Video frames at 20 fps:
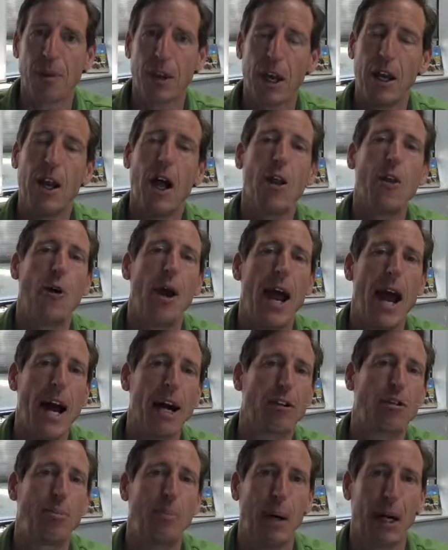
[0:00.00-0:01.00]
Another
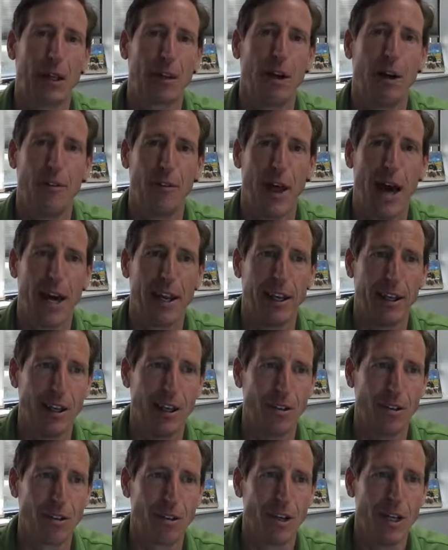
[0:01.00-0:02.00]
aspect of that
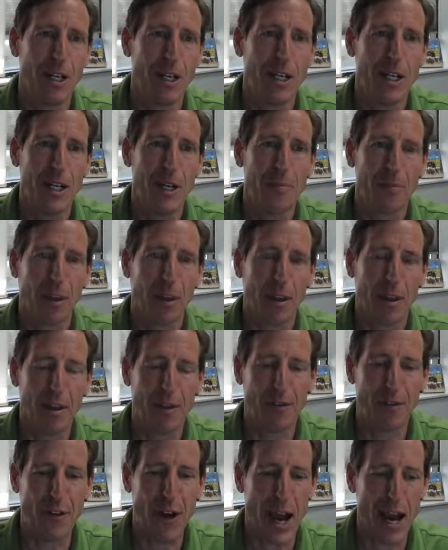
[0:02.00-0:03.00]
is the
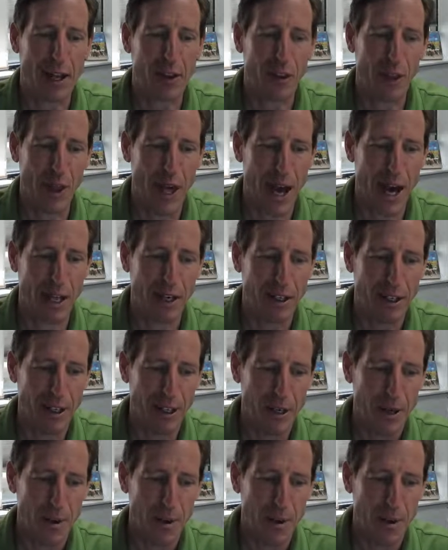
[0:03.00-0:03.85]
fact that